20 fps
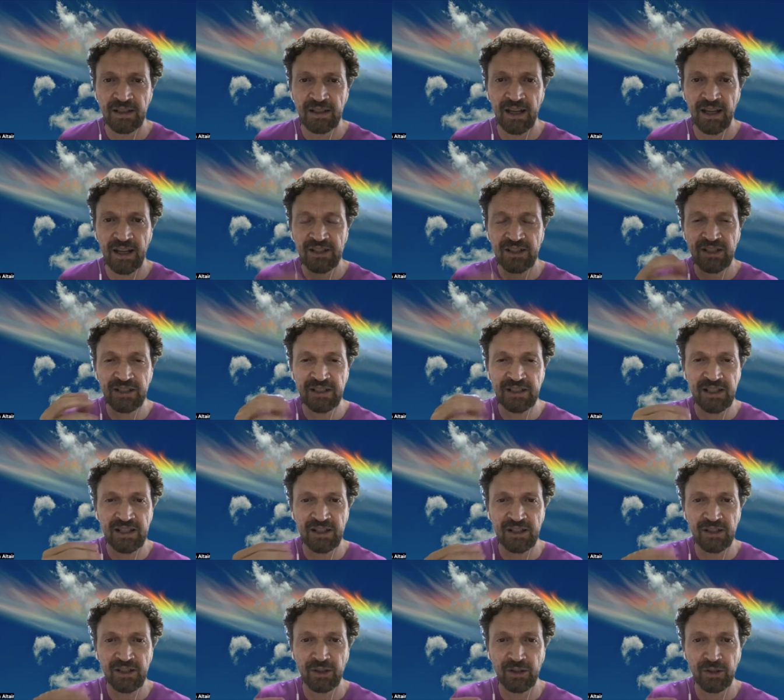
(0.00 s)
actually
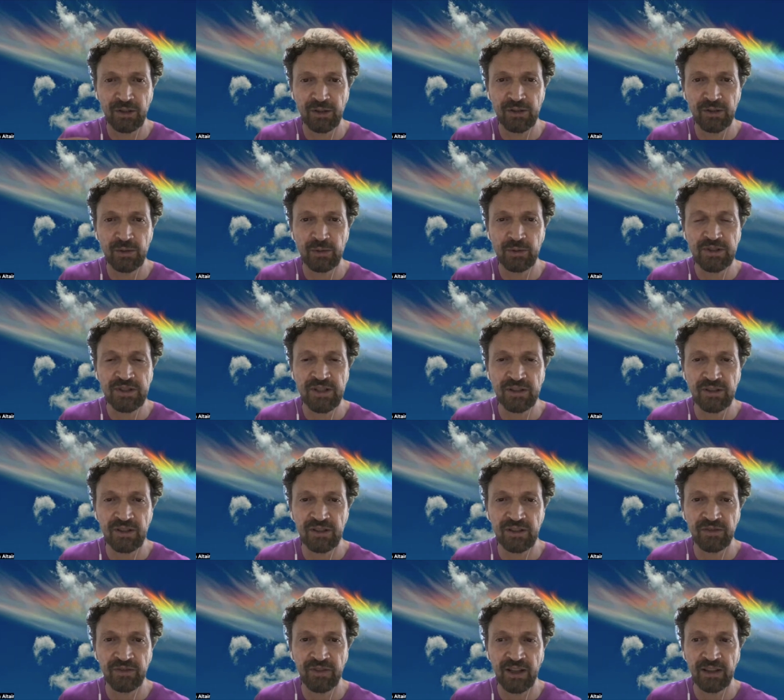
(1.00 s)
can alert you also to
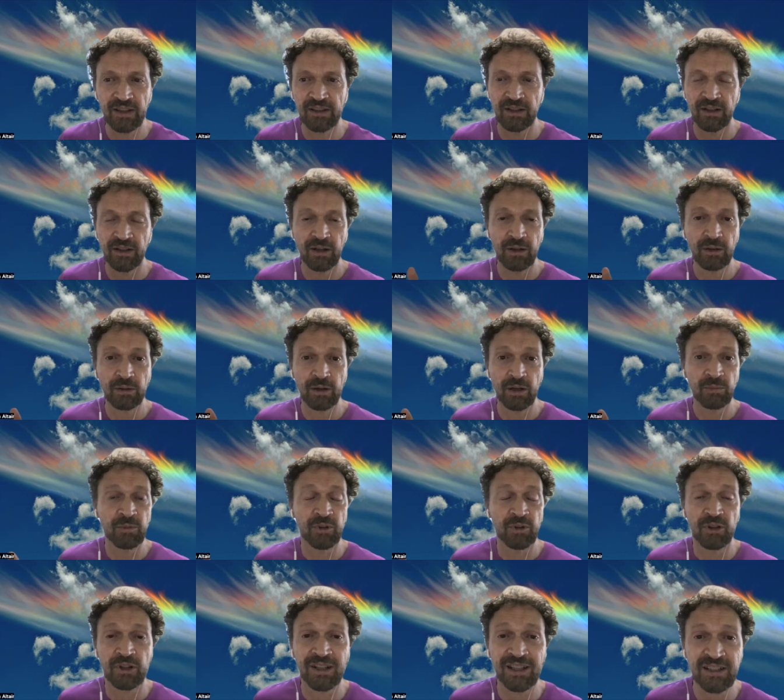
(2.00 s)
the fact that, oh, I'm
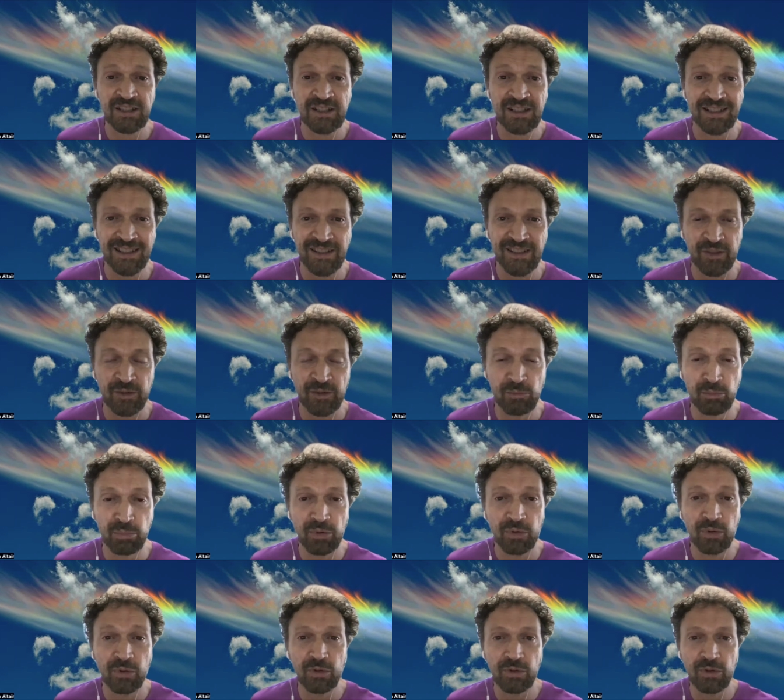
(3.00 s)
not actually even
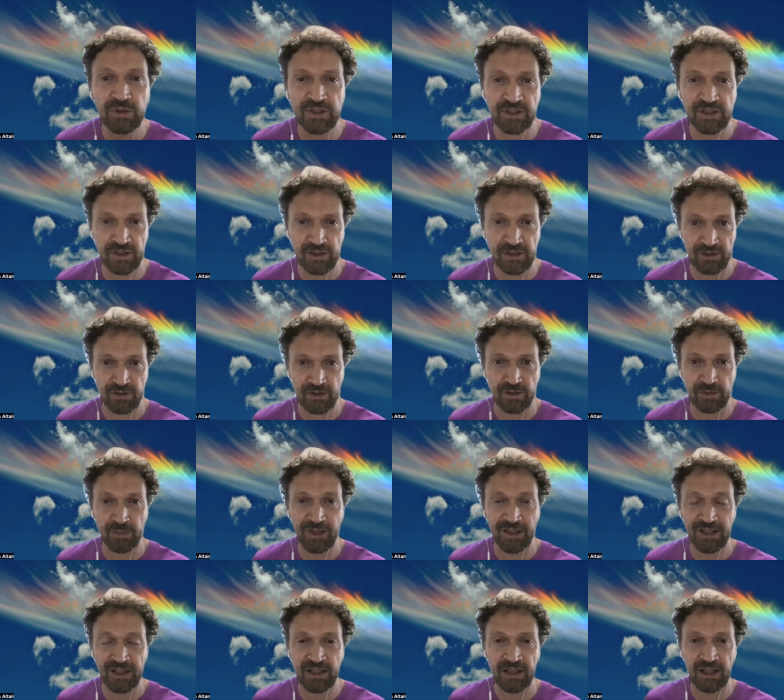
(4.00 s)
pausing during
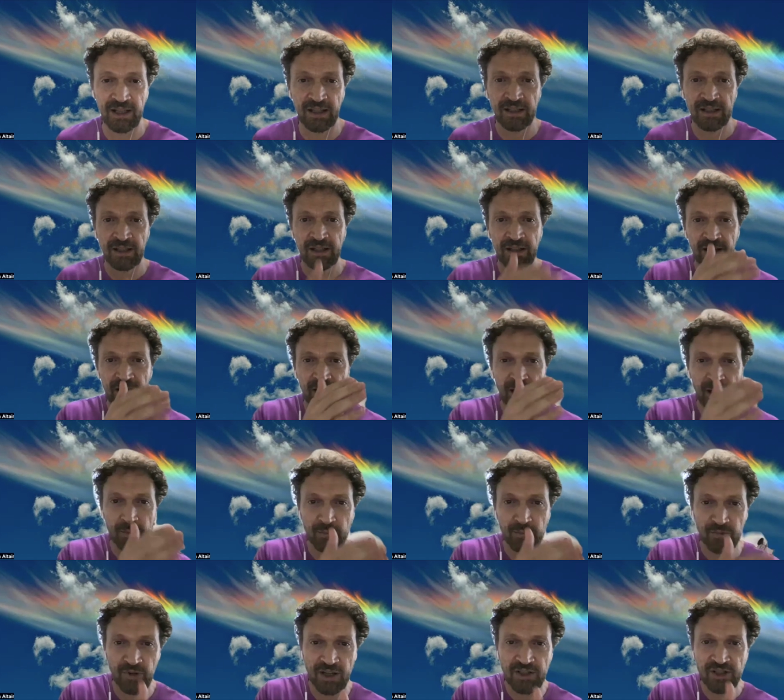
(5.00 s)
my day.
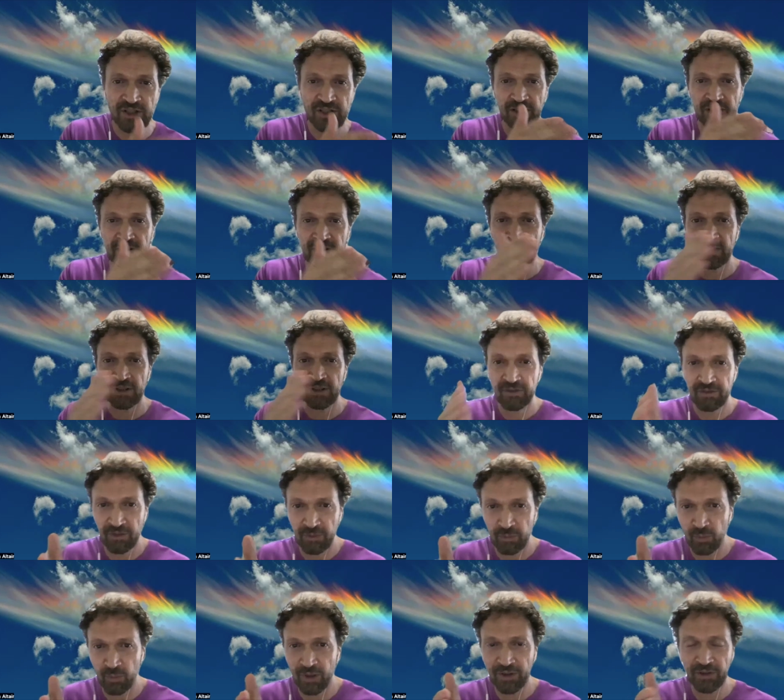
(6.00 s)
I'm rushing
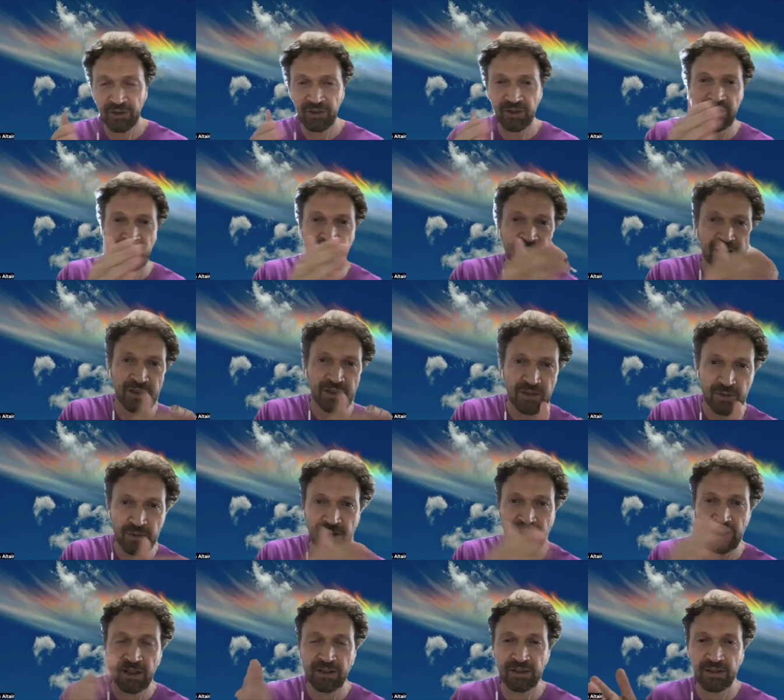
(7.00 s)
from one thing to
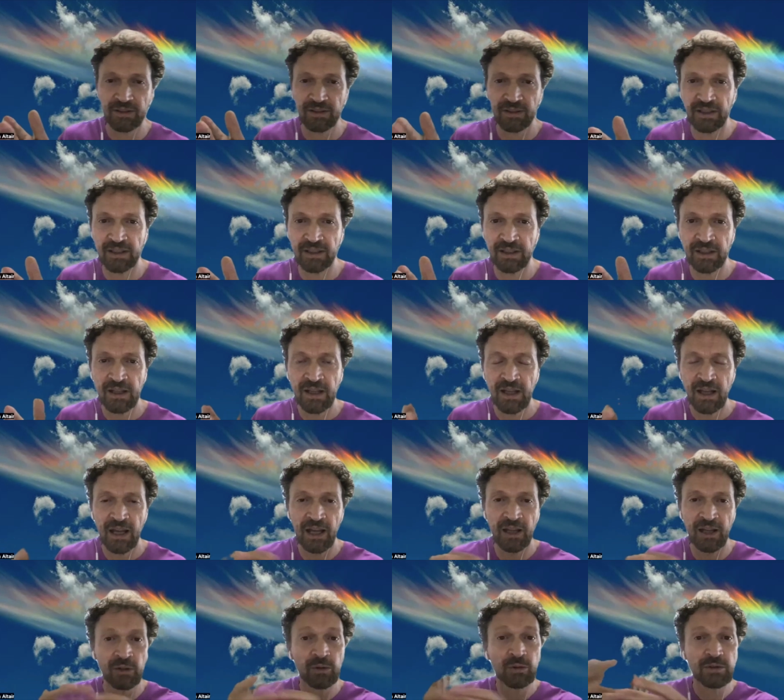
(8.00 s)
another thing,
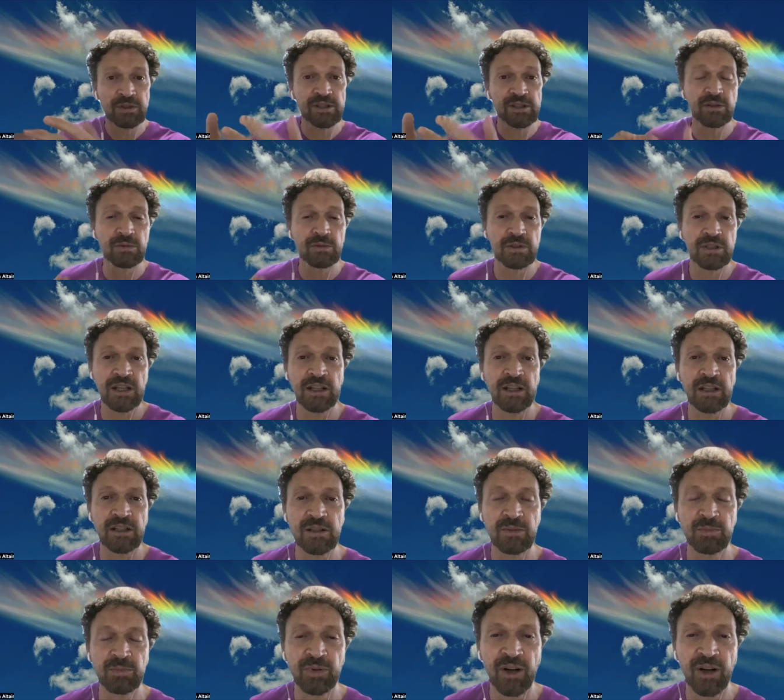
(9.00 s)
and also tending
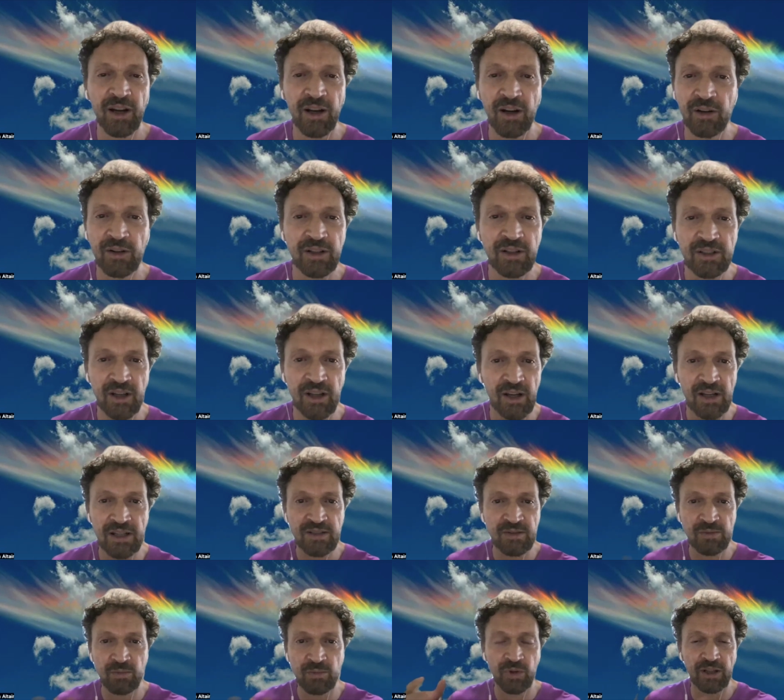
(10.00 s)
to
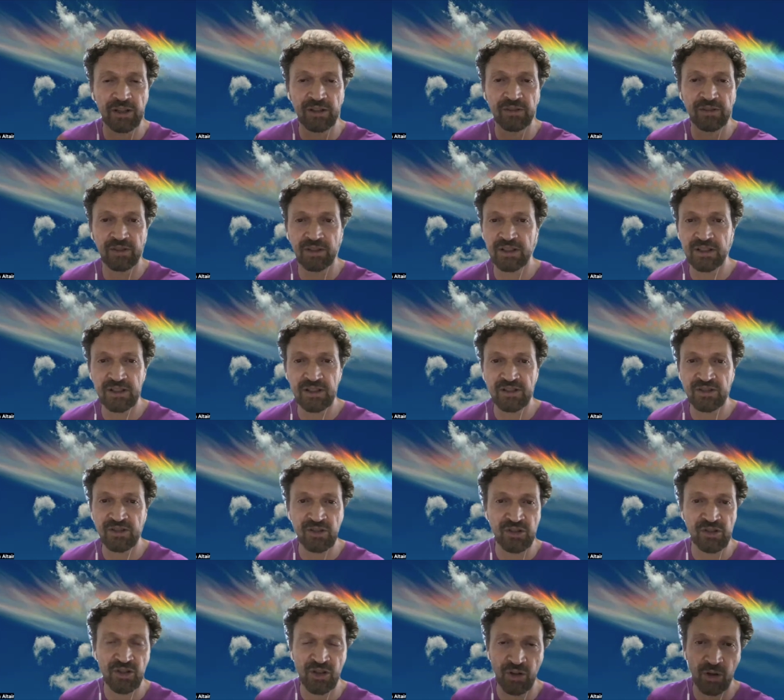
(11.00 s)
prioritize whatever it is,
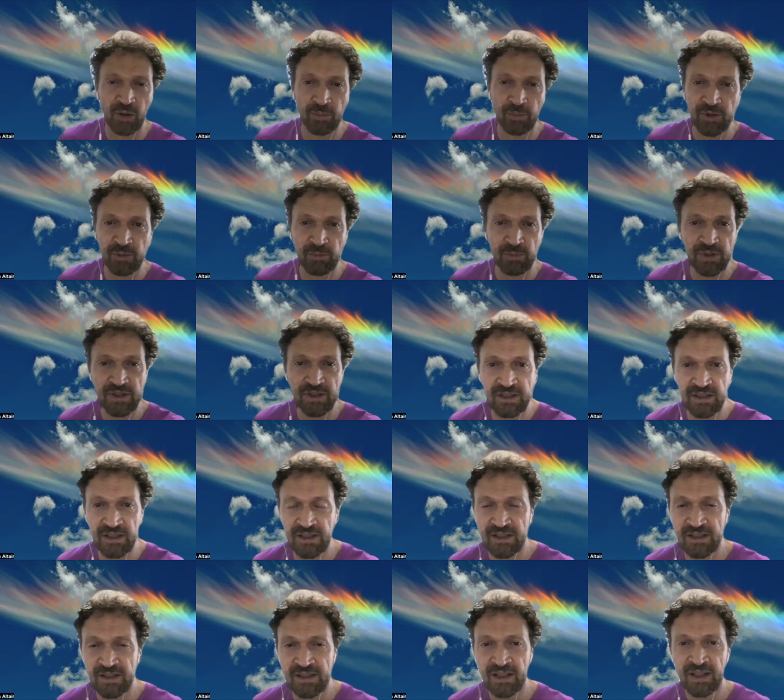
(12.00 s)
your job, your
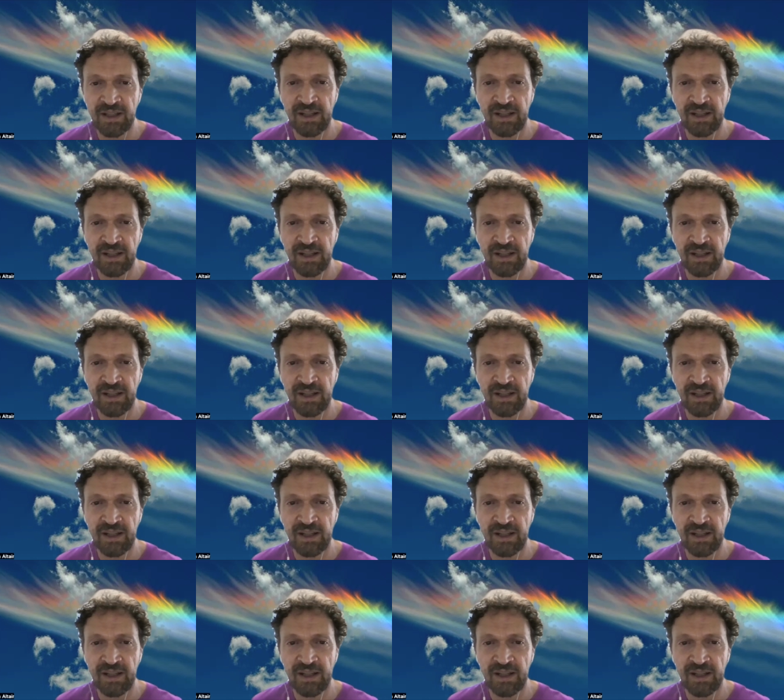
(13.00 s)
business,